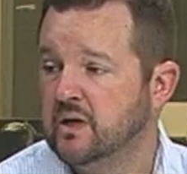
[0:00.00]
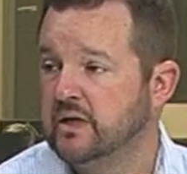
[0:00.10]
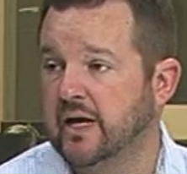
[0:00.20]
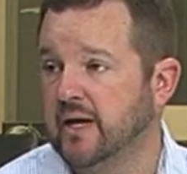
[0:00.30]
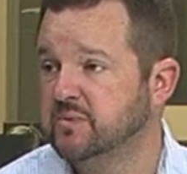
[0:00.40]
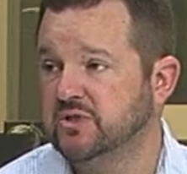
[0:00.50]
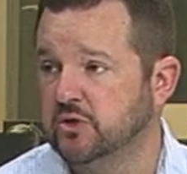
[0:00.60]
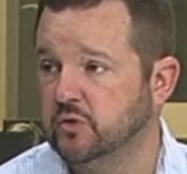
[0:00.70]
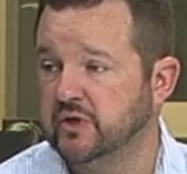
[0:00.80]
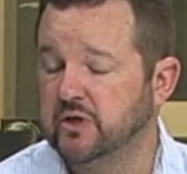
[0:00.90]
Yeah,
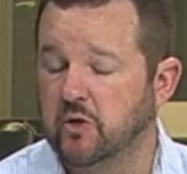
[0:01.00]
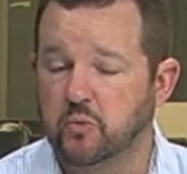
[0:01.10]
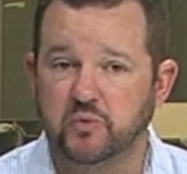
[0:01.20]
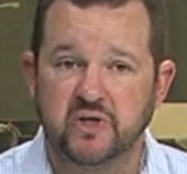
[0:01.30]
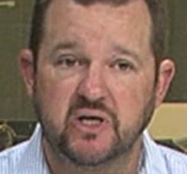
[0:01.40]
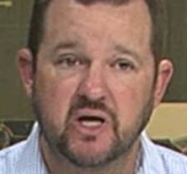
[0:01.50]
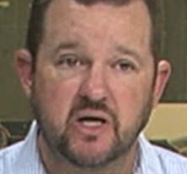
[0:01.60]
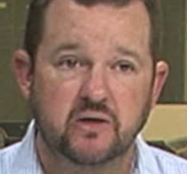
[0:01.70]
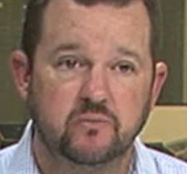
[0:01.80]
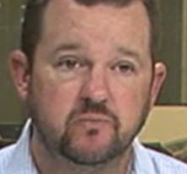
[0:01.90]
absolutely. You know,
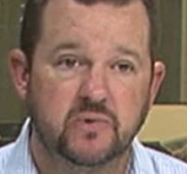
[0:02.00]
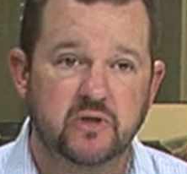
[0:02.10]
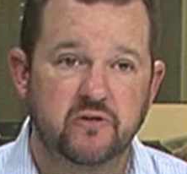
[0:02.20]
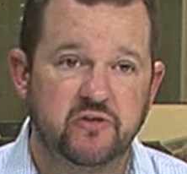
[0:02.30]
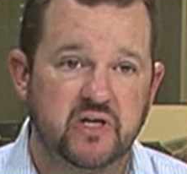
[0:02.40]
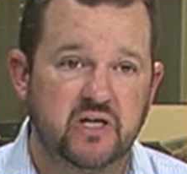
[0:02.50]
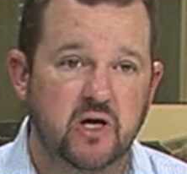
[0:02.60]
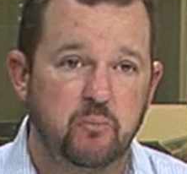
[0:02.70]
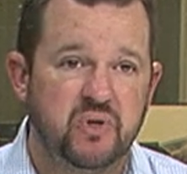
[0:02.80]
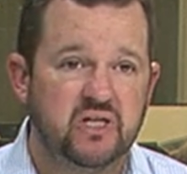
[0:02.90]
the
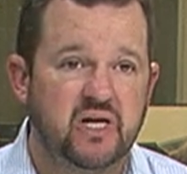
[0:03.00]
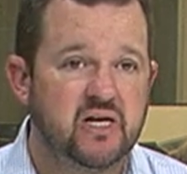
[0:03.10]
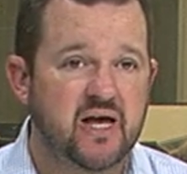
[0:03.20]
ability to